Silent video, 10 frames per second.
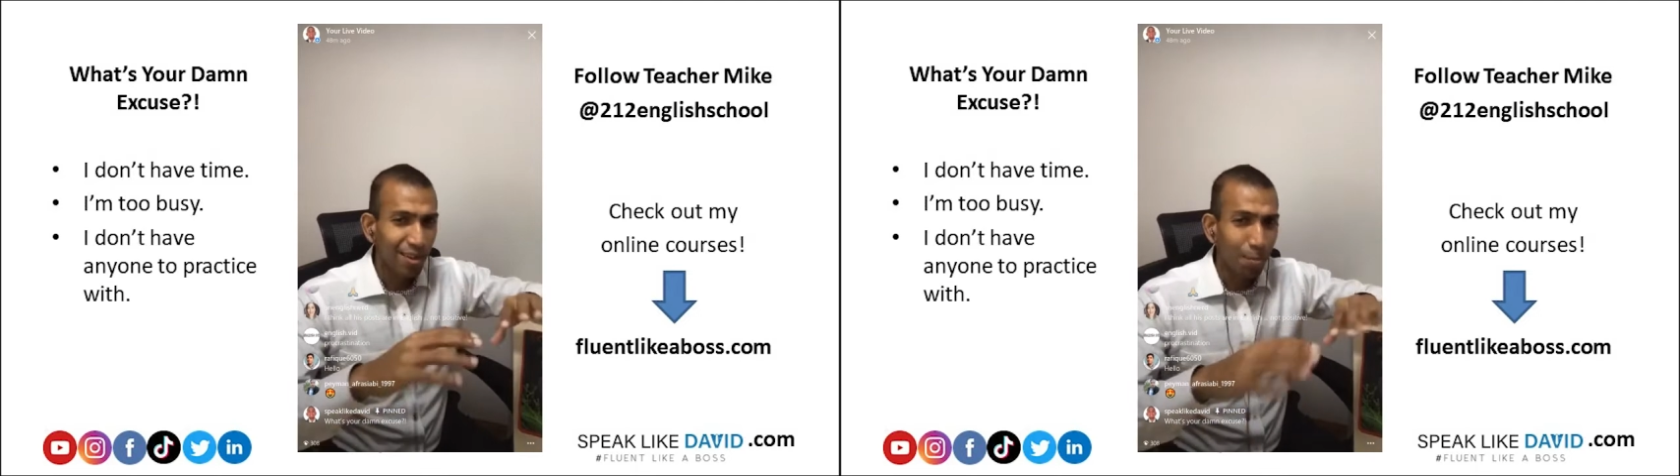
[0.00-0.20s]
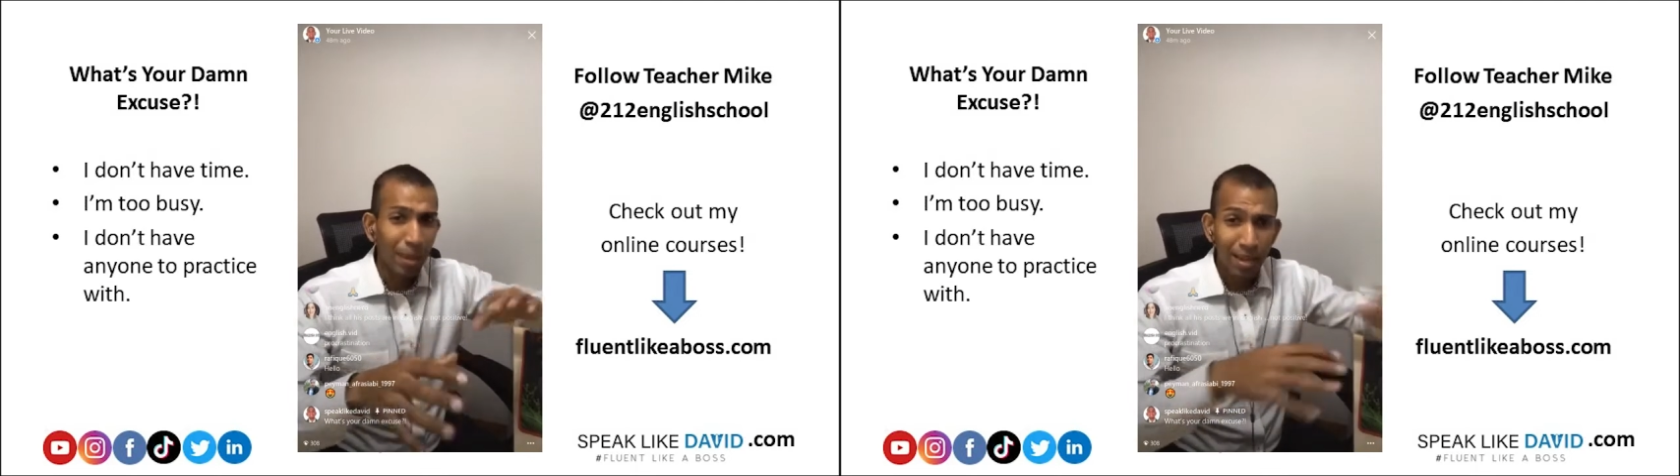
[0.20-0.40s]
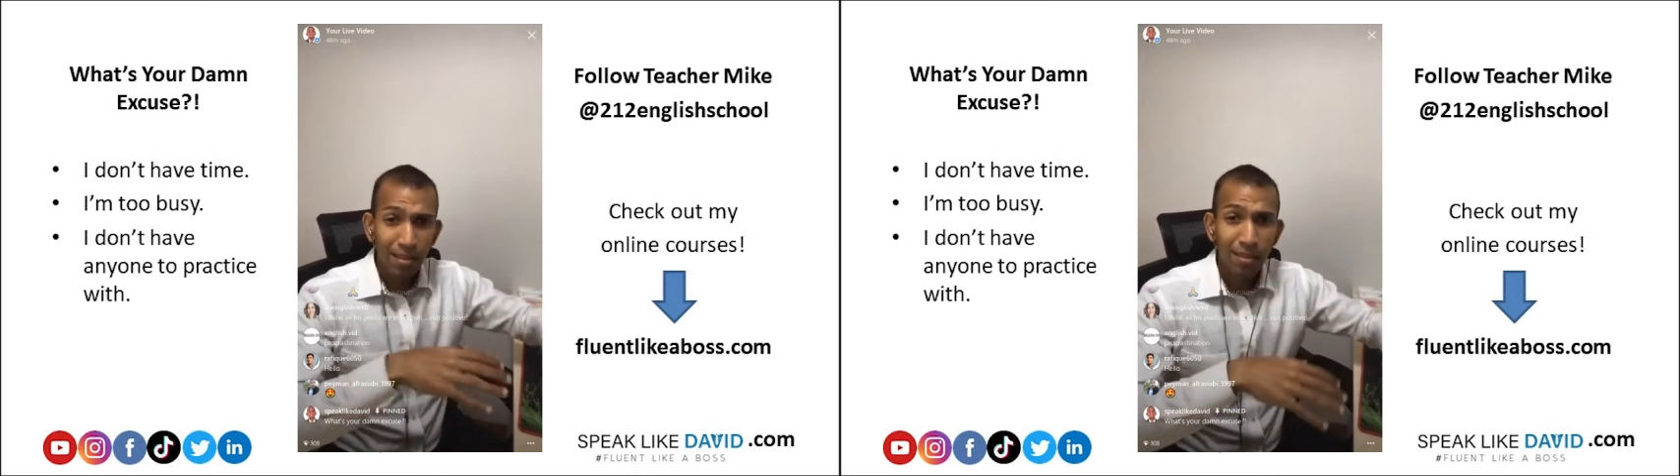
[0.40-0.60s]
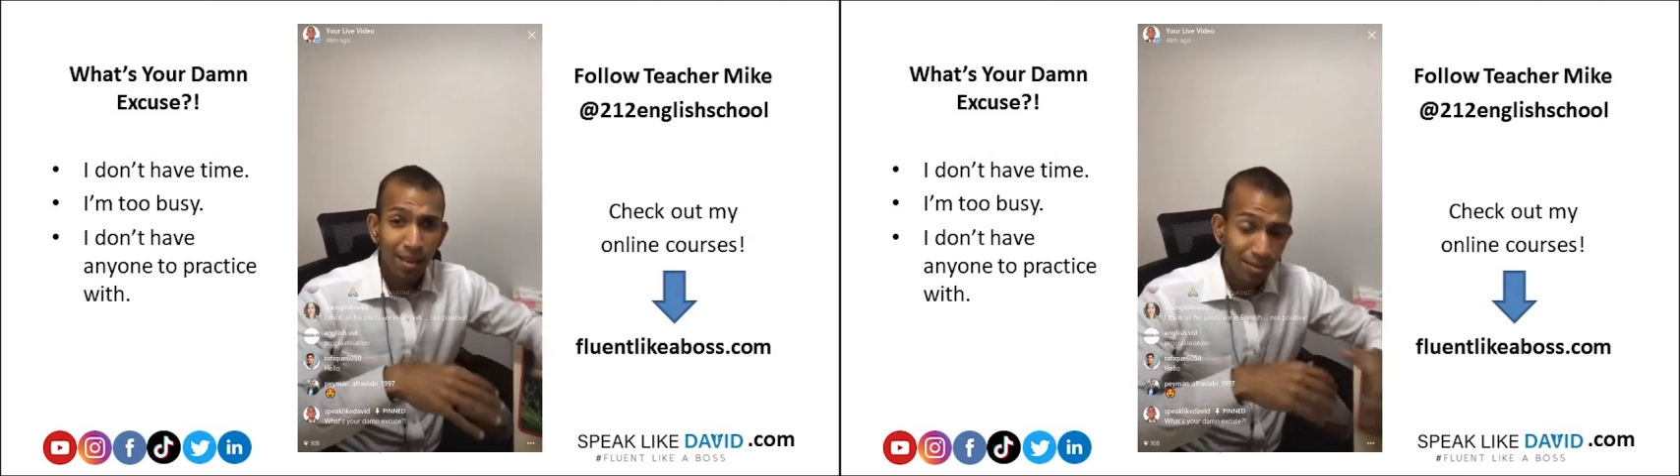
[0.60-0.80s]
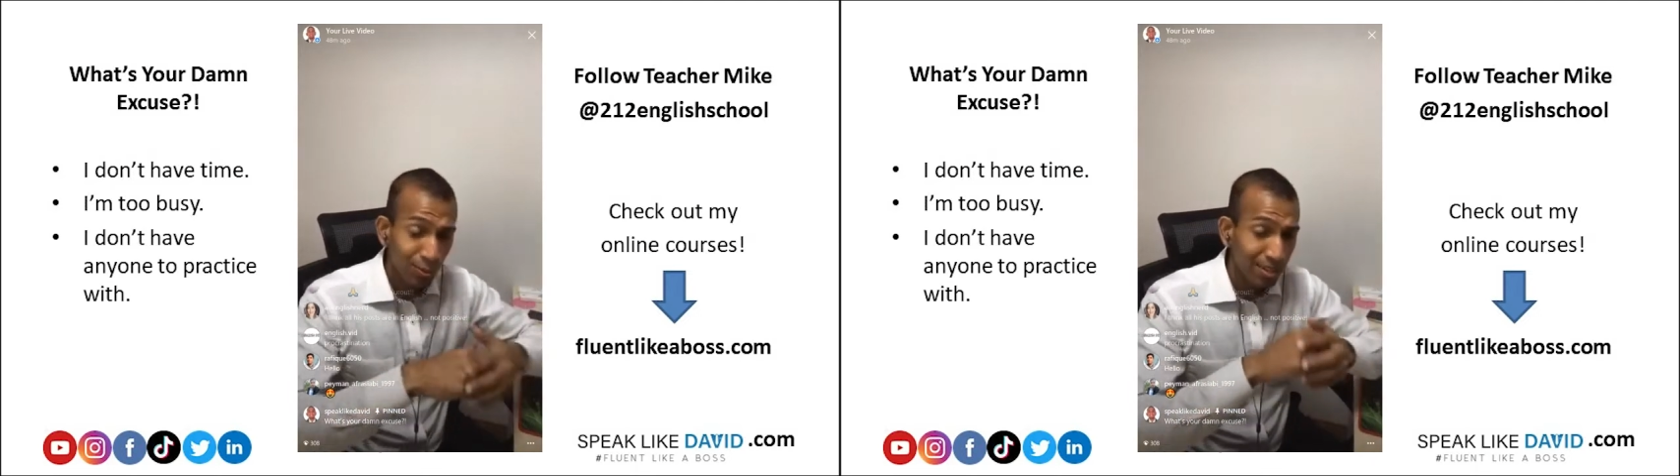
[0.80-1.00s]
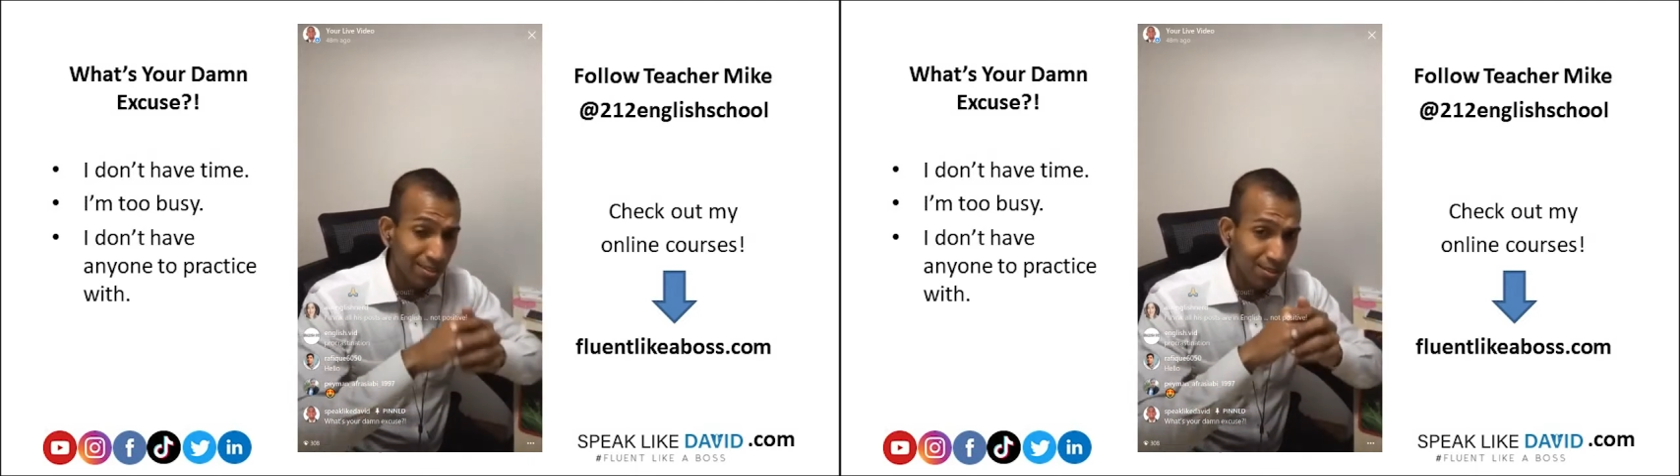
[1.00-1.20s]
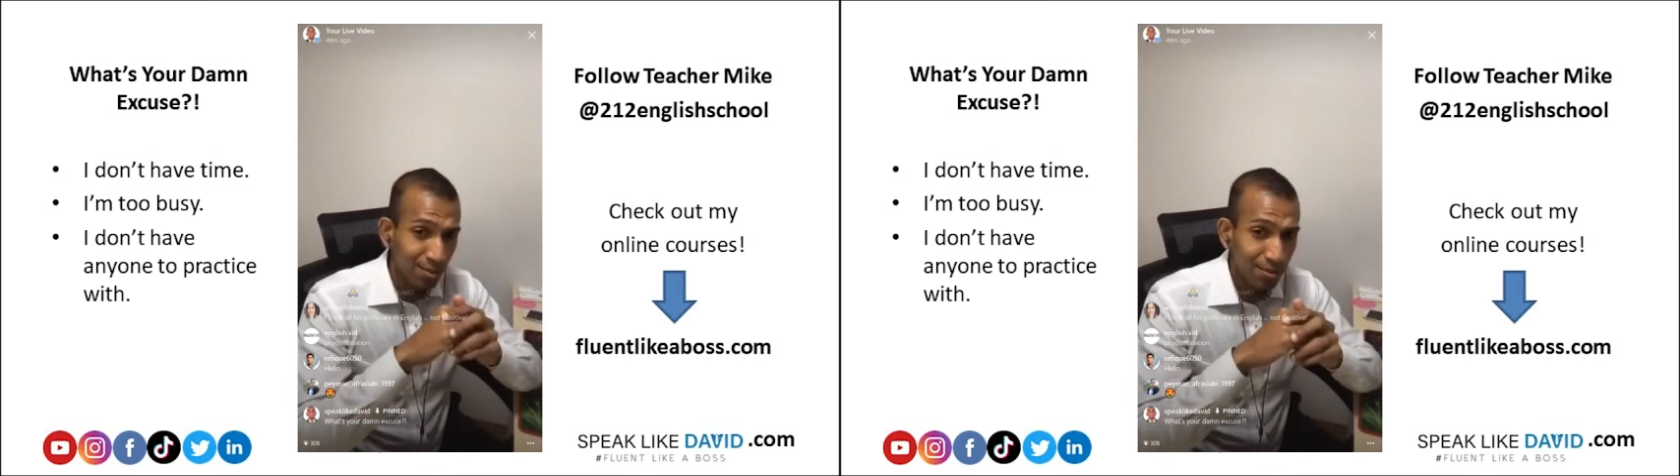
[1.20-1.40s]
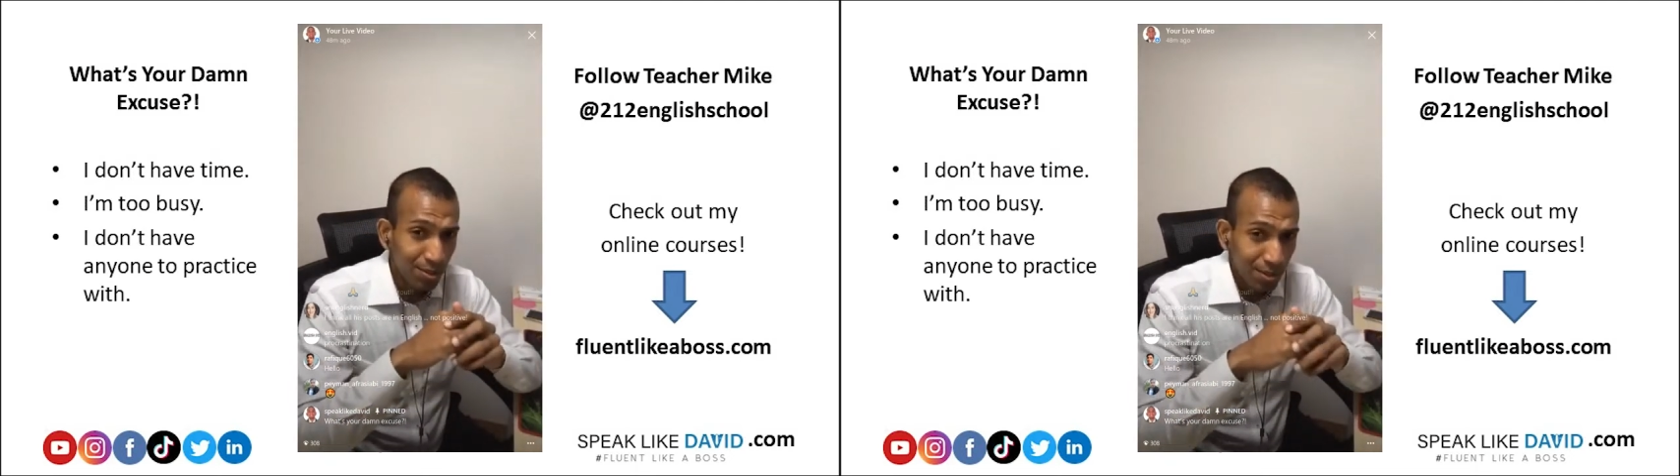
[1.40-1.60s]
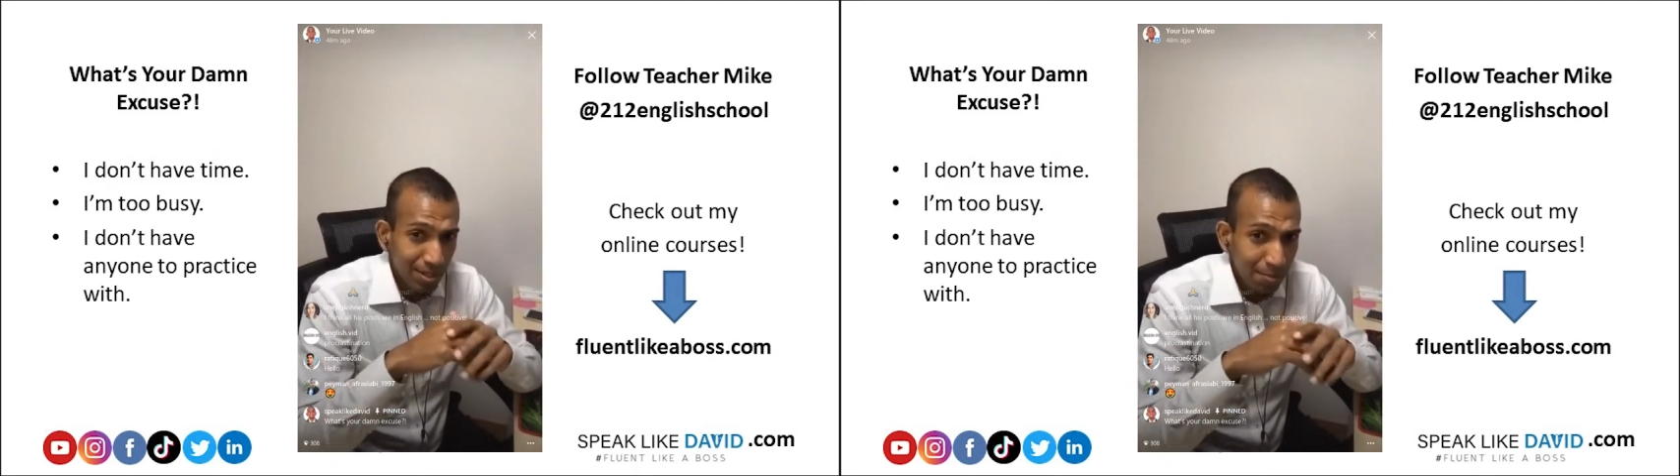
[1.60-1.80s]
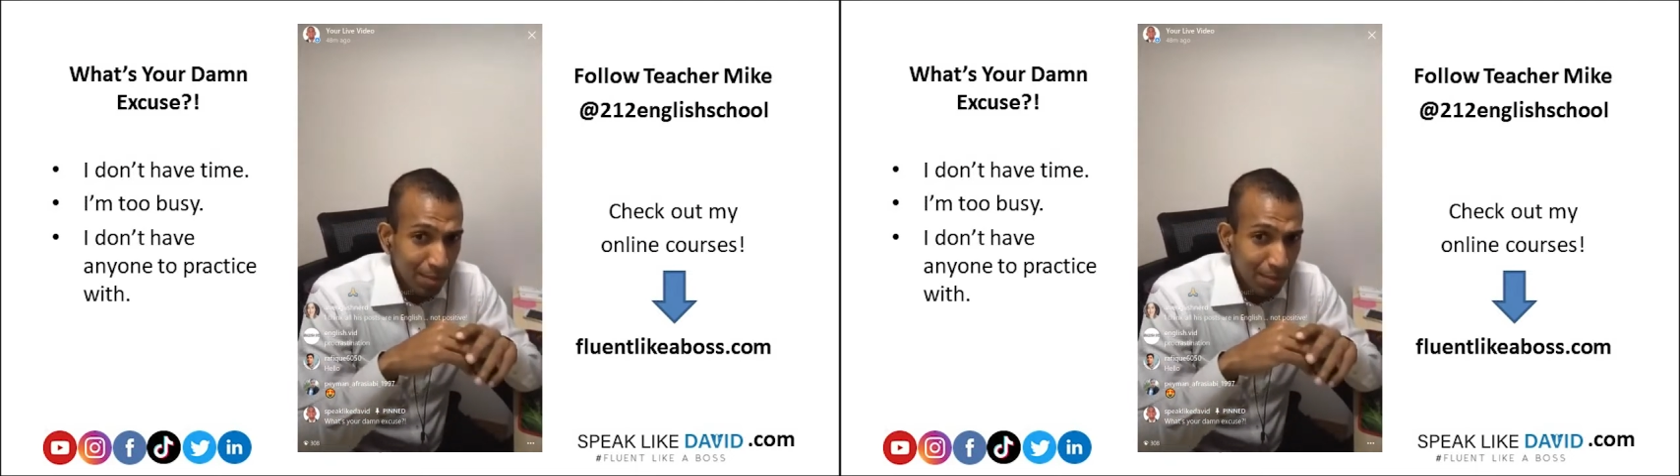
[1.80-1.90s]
pain in the ass ways of doing it,